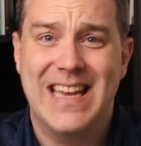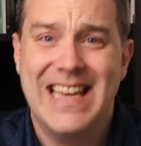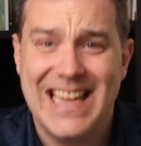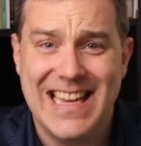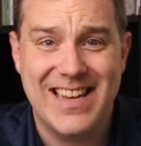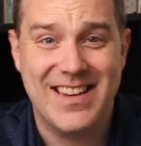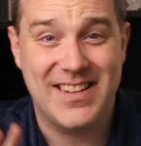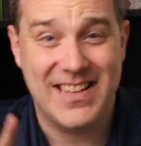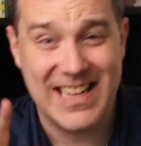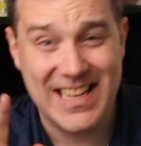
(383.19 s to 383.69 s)

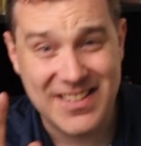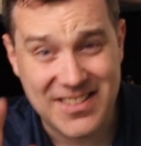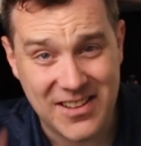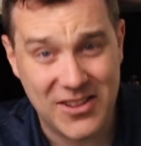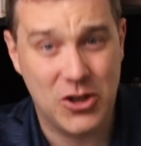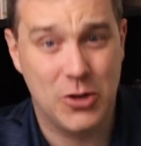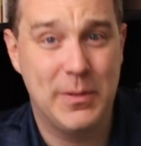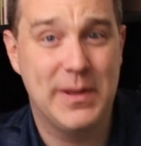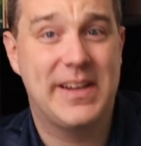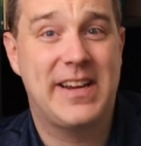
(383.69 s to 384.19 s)
It is a
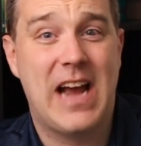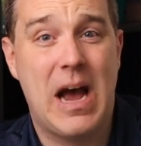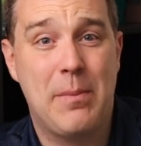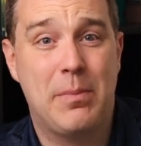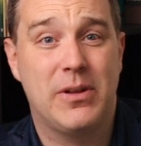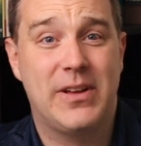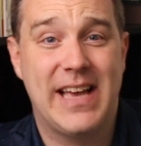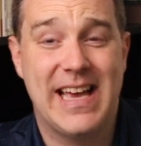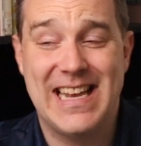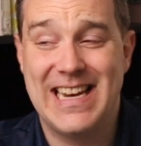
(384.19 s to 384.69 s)
little bit
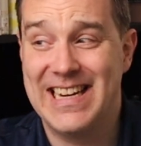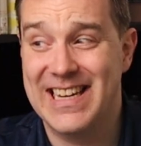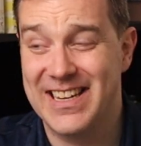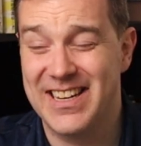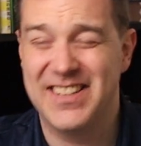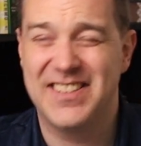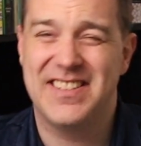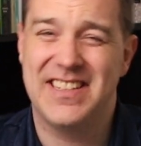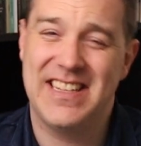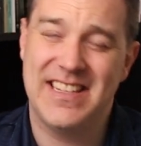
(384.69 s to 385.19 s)
complicated and
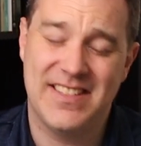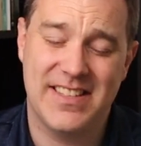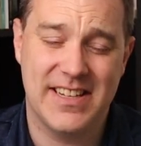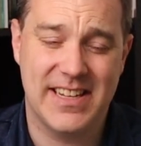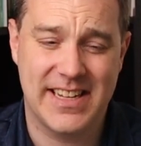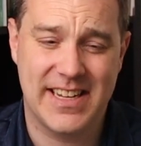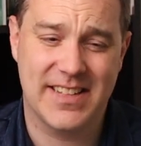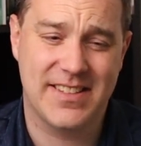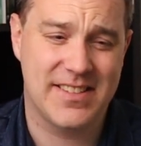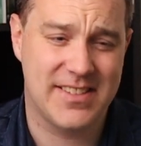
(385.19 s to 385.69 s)
it's easy
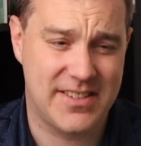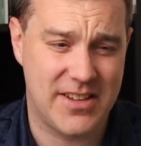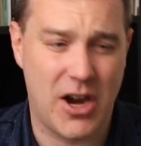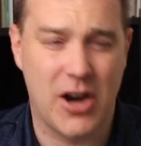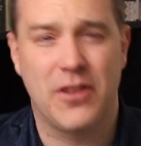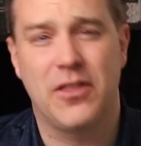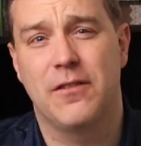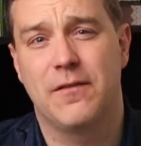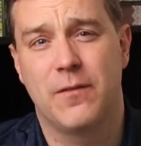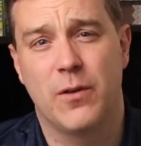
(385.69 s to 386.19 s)
to get
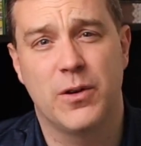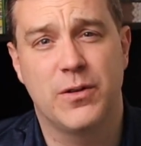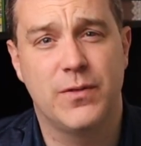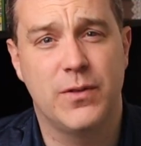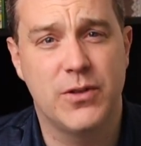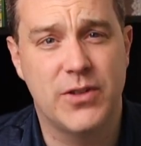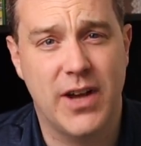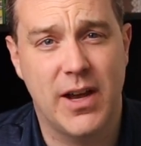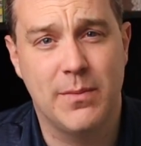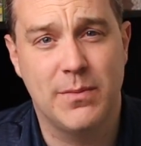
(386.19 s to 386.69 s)
stuck the first
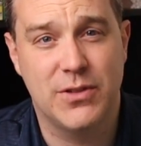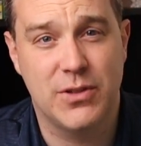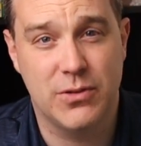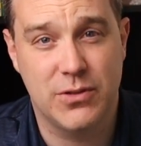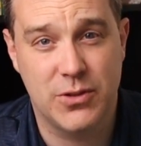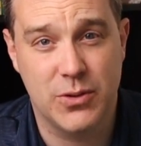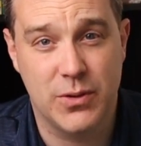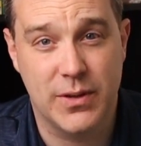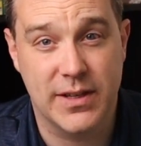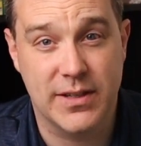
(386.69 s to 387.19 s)
few times you
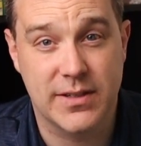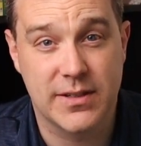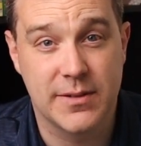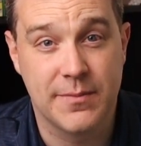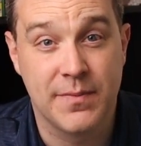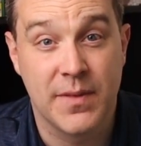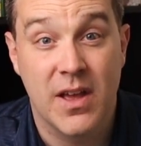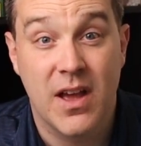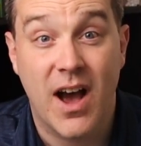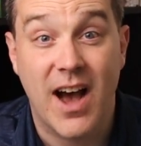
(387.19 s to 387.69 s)
do this.
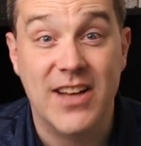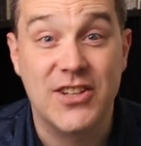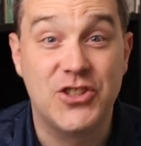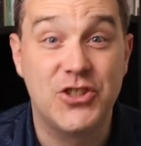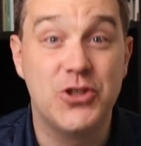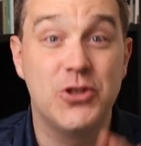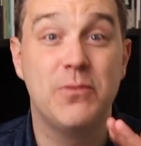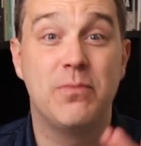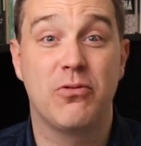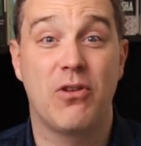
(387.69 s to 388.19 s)
I
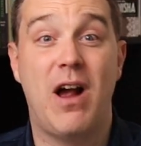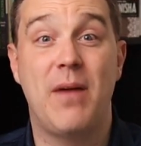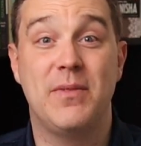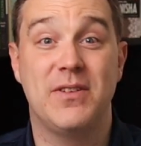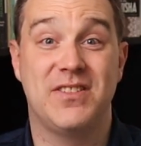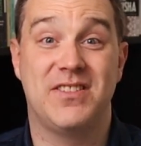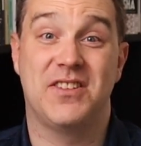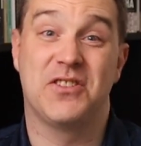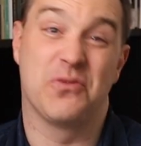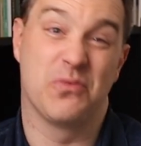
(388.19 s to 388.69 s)
do
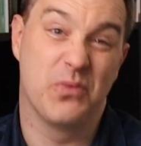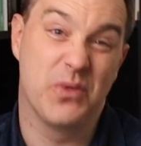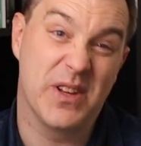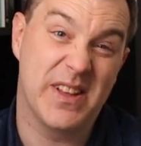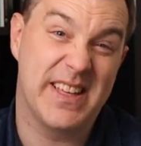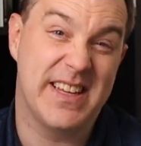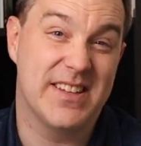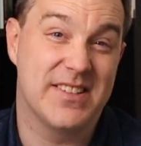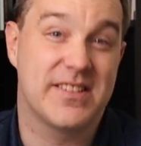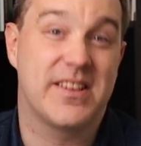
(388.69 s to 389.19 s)
promise this
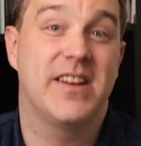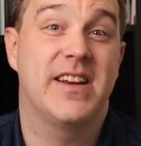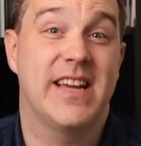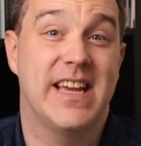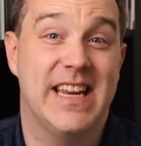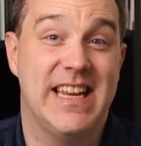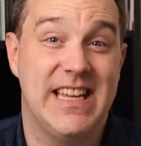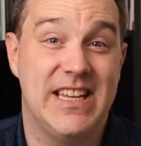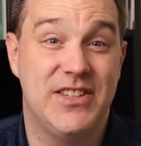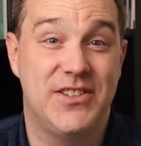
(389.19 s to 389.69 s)
really is going
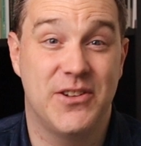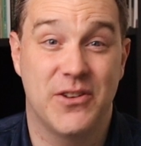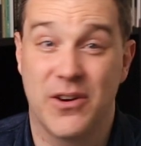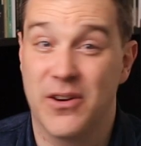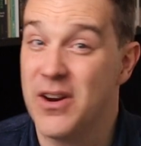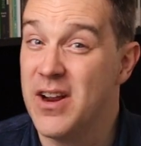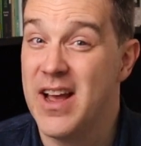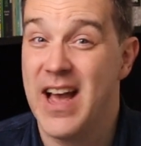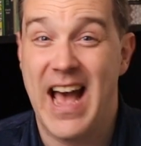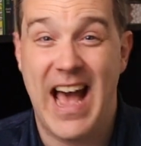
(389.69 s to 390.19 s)
to get
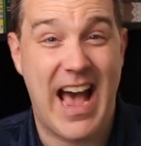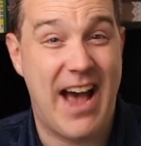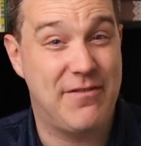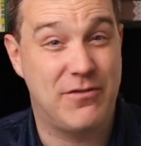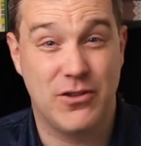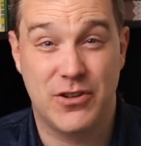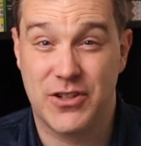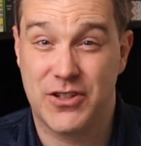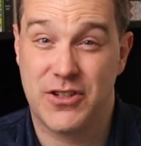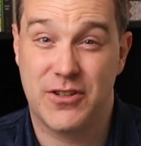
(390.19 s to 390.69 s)
easier
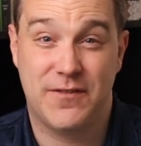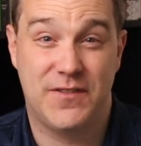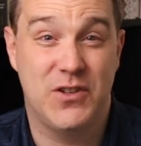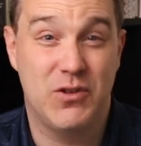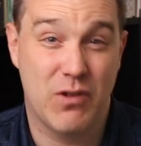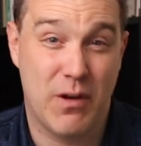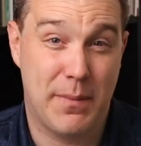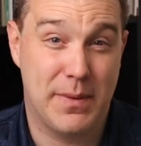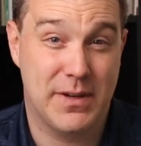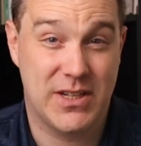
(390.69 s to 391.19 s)
after just a
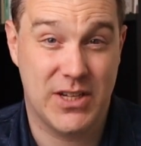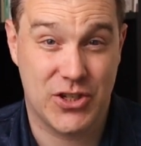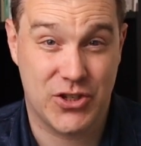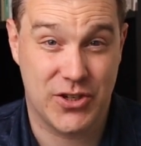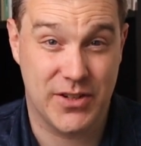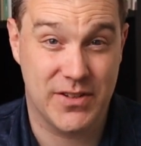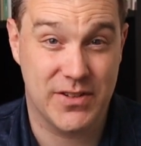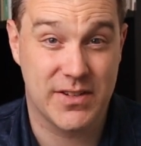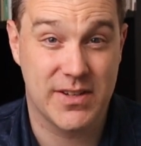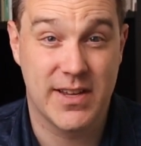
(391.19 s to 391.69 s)
few
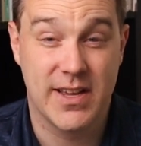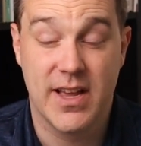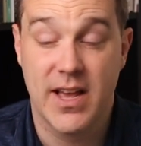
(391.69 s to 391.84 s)
repetitions.